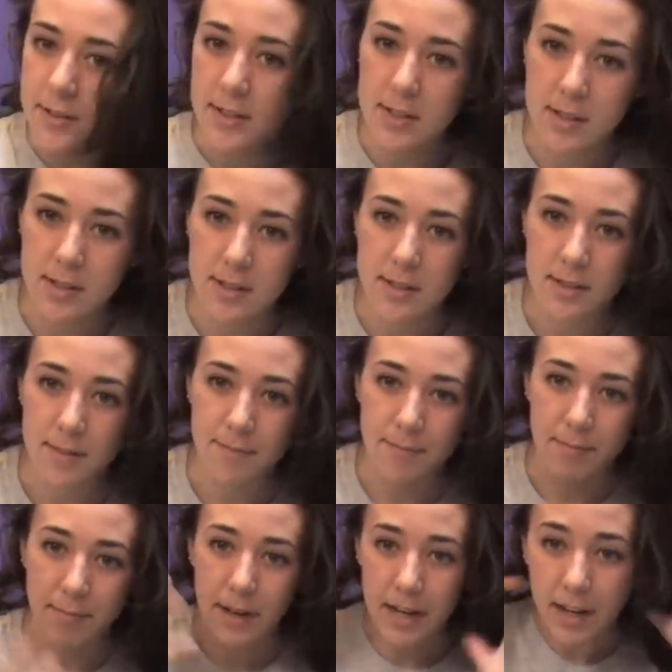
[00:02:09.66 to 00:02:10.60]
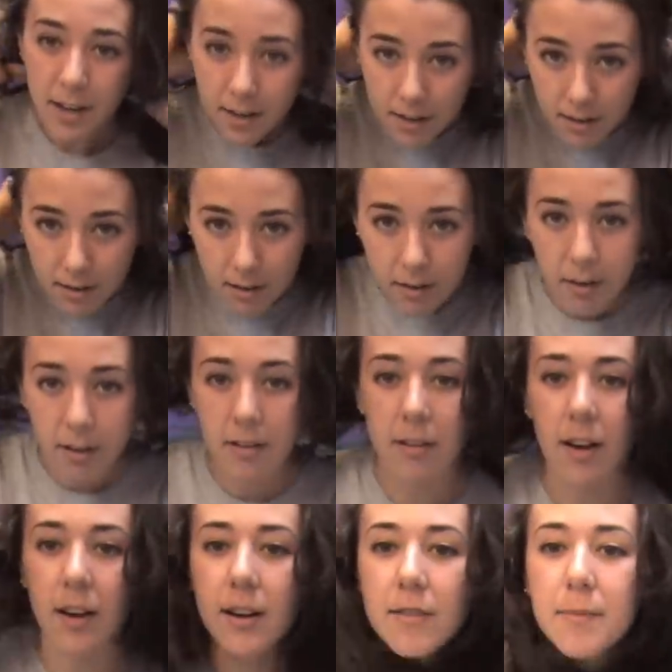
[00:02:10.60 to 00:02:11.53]
this is my a
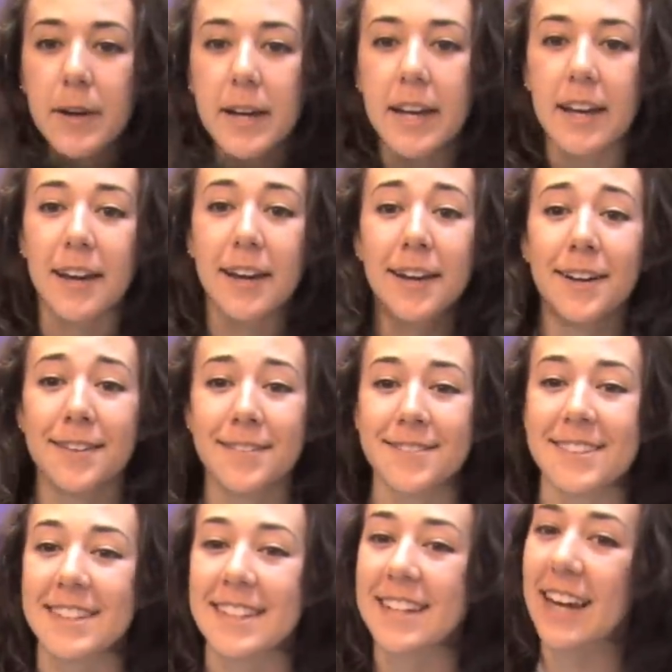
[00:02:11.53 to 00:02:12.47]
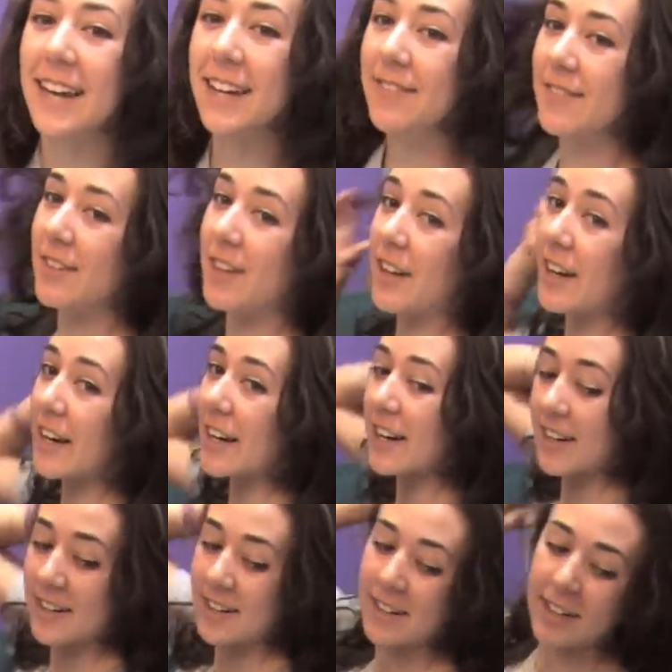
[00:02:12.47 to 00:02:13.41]
lot of my hair. See, I have a lot of
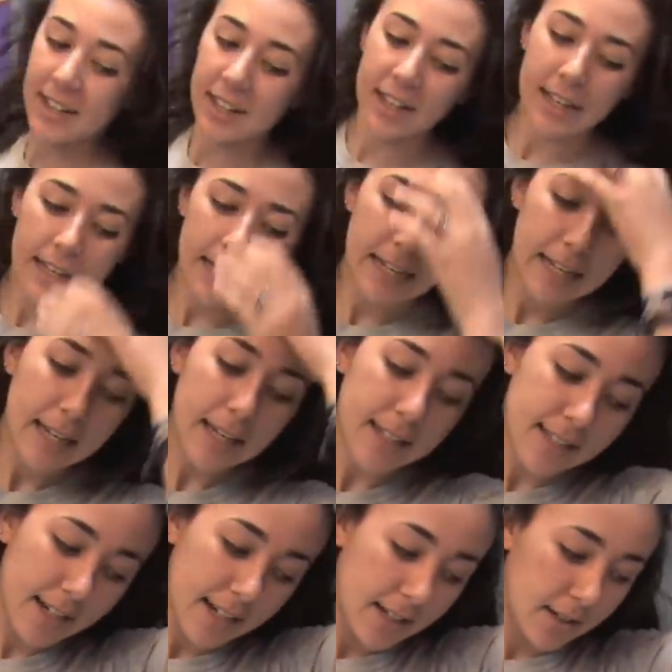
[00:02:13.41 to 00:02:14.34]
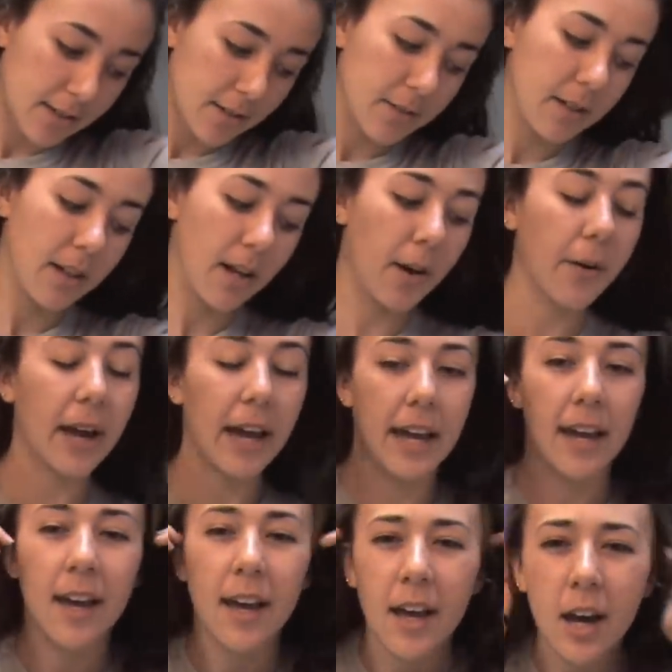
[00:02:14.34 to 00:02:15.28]
hair. Yes, I do.
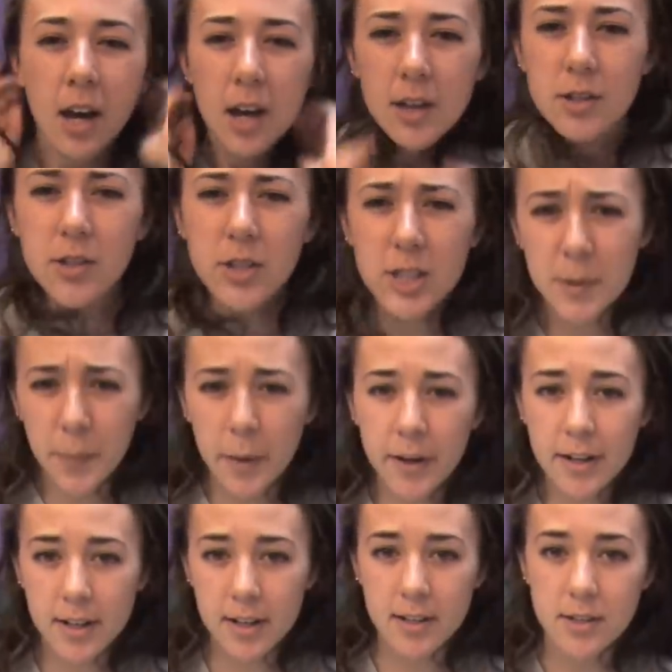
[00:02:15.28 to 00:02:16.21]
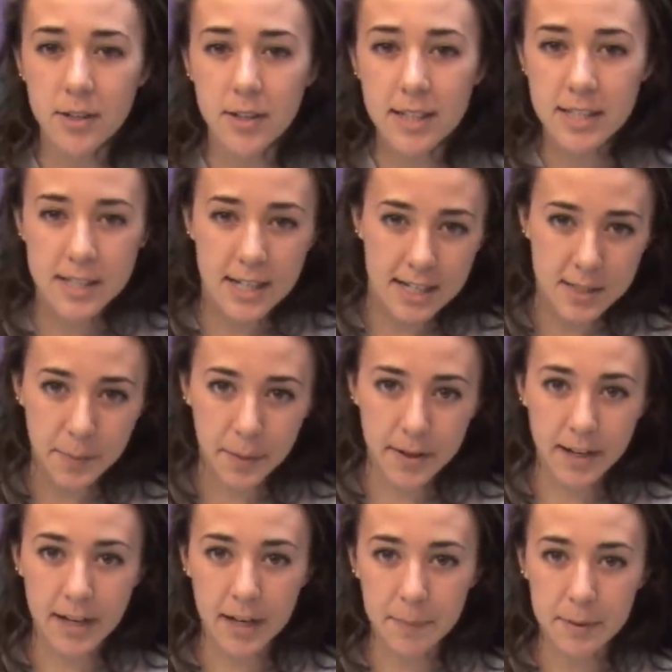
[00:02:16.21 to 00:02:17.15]
Okay, so this part, so this next
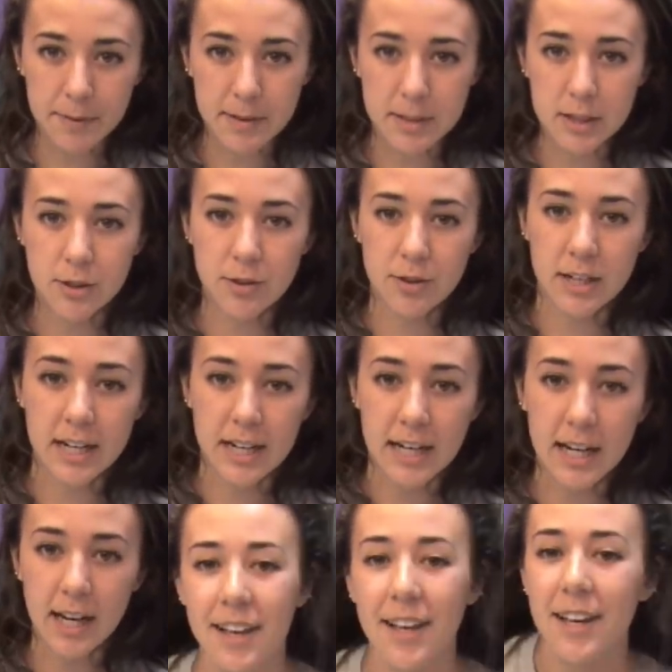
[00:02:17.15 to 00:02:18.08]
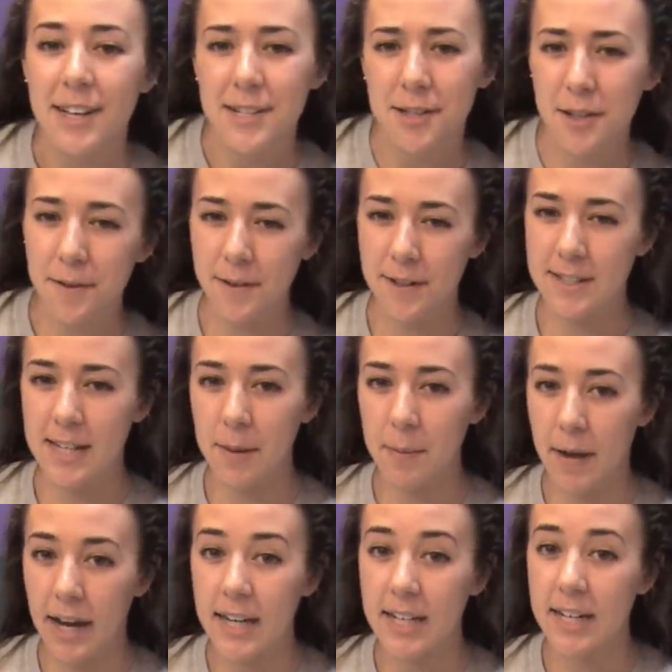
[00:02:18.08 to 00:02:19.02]
part can be really tricky. So the first
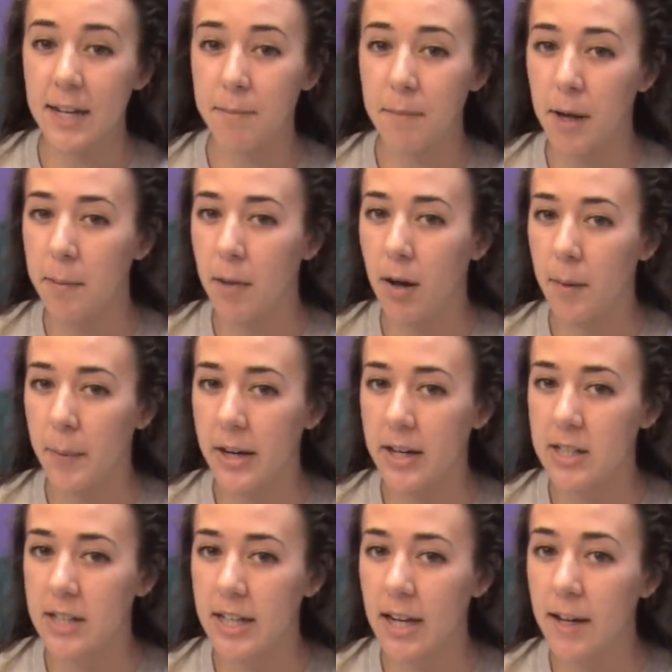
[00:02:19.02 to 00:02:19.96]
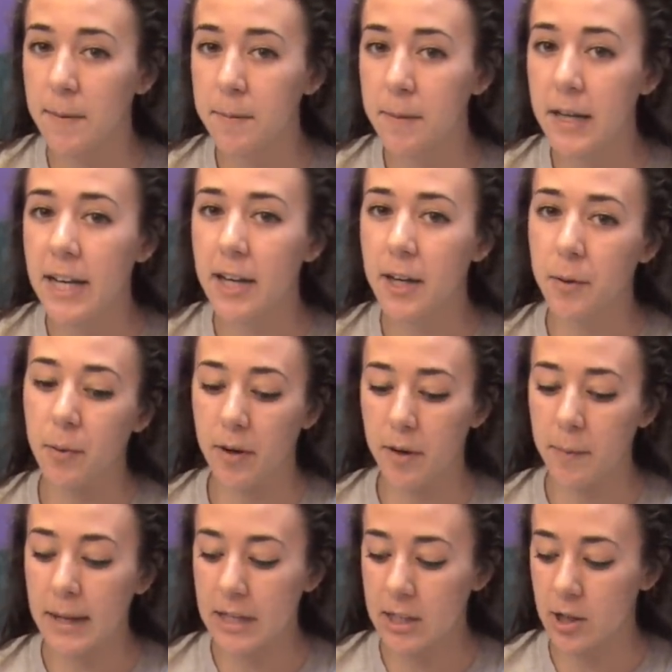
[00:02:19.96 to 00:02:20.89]
time I did it, my mom actually helped me. You
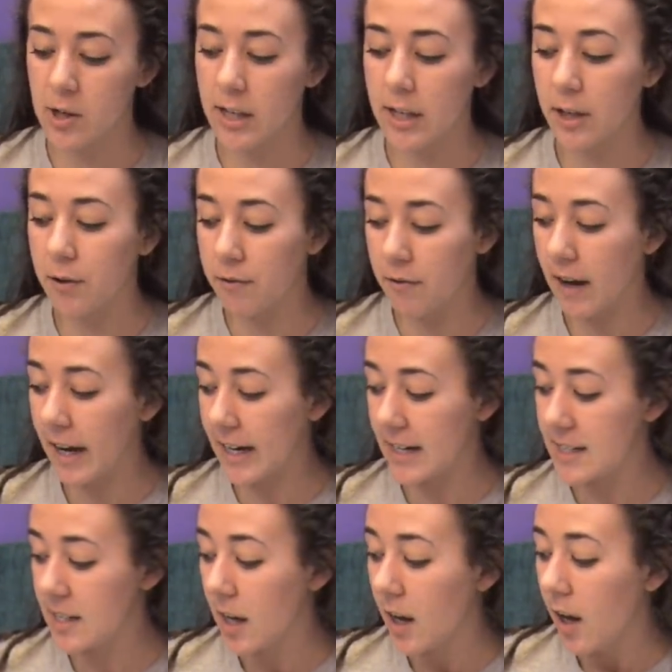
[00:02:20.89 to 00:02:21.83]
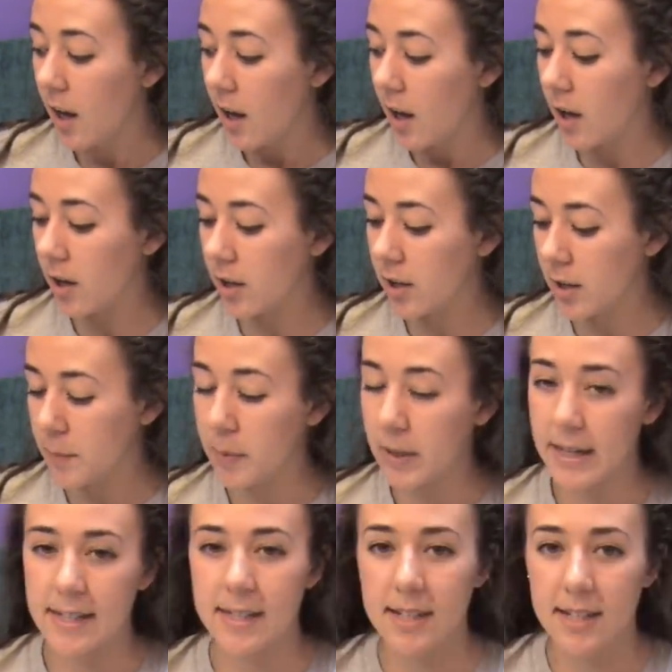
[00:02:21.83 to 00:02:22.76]
want to make sure that you find a good
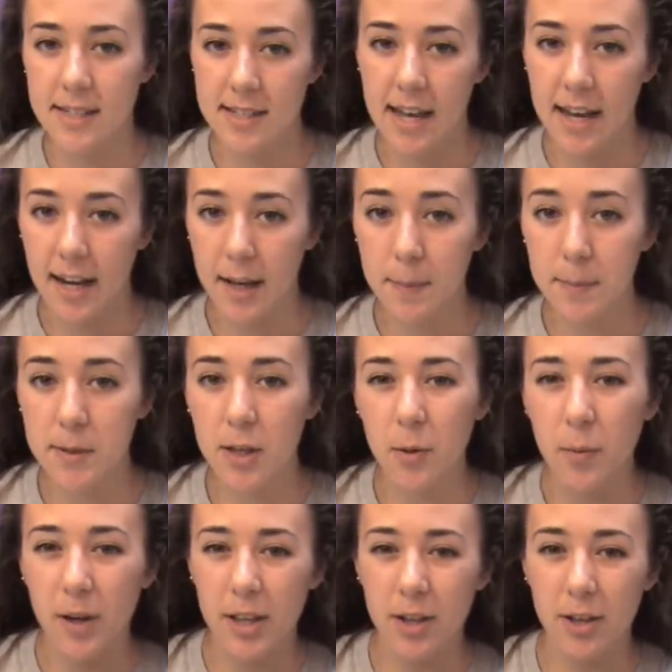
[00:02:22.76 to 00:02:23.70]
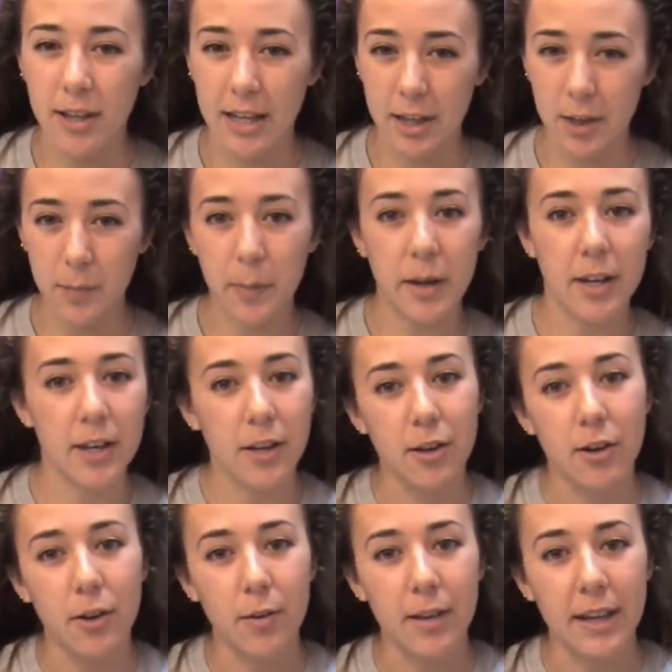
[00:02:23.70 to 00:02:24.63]
place to set up. So whether like you put,
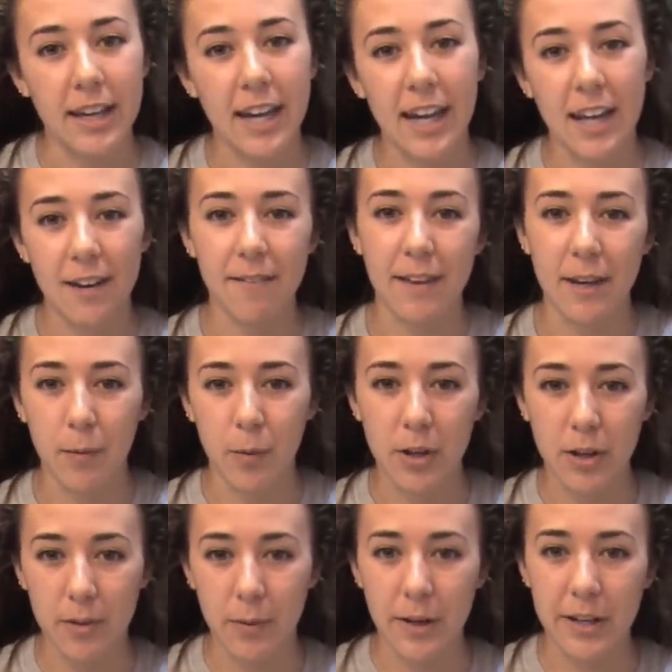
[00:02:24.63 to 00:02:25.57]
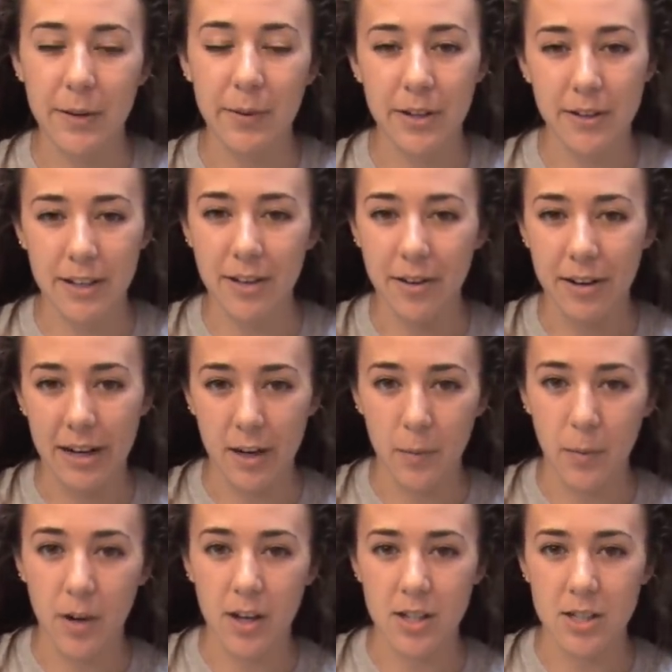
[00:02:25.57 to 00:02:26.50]
you know, like kind of like where you when you get your
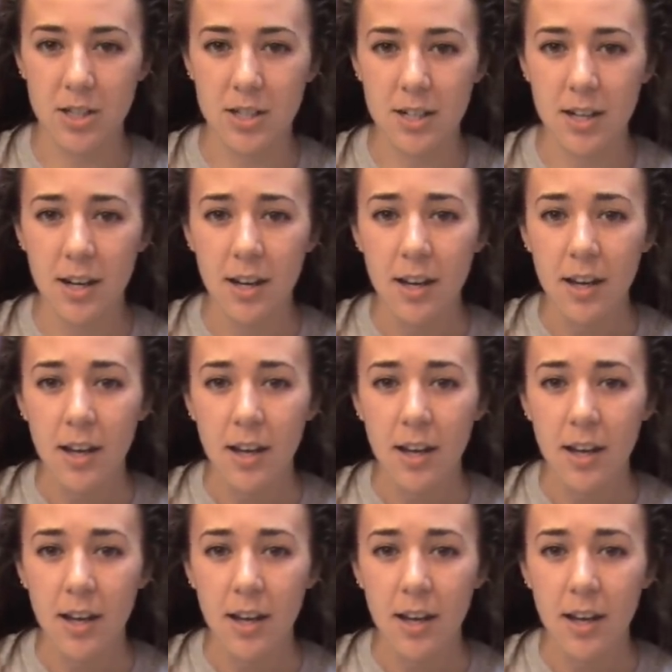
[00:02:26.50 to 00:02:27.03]
hair washed,